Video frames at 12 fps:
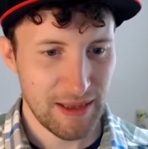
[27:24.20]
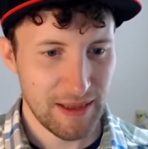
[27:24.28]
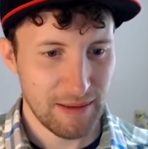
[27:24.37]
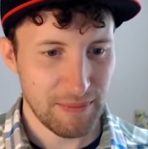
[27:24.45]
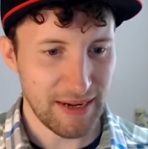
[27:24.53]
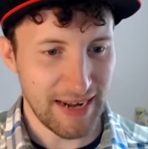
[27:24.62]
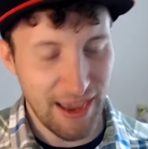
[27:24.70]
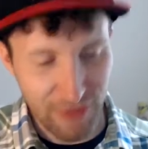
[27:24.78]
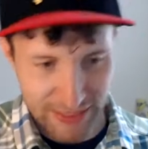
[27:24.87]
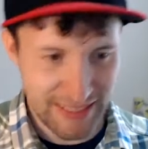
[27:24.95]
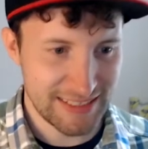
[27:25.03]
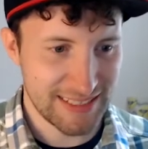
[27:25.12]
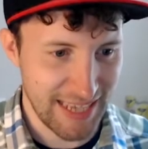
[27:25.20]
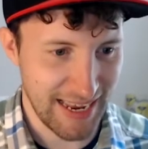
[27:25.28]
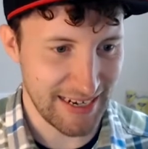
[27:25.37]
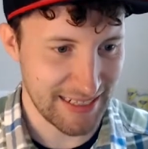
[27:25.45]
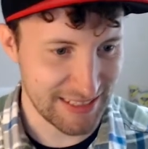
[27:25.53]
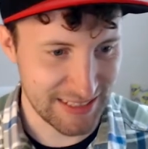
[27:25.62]
But now he's
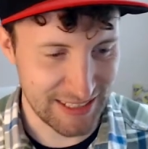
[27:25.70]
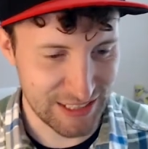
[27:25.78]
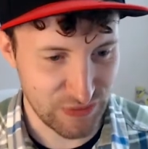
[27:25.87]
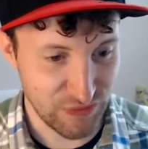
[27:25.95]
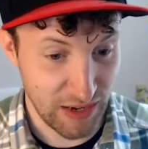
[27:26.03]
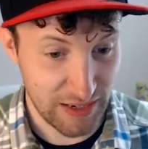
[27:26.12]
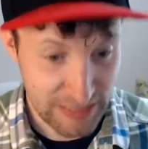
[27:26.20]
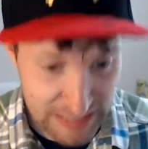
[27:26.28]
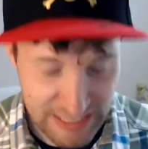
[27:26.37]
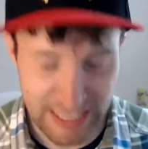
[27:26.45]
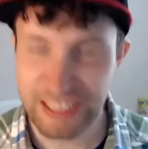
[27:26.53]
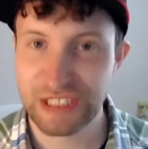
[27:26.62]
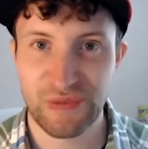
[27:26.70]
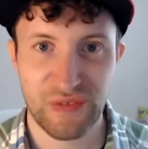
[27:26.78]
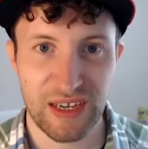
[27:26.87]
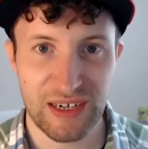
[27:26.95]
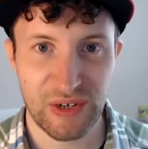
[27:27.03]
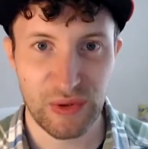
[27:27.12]
saying, isn't this fun? This is
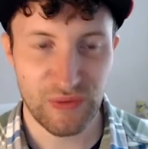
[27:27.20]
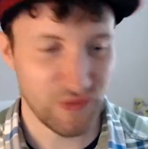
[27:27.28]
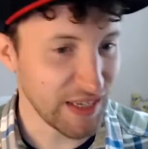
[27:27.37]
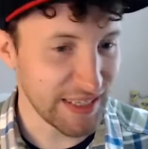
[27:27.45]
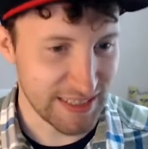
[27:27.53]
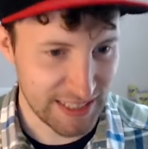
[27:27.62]
fun, Luffy.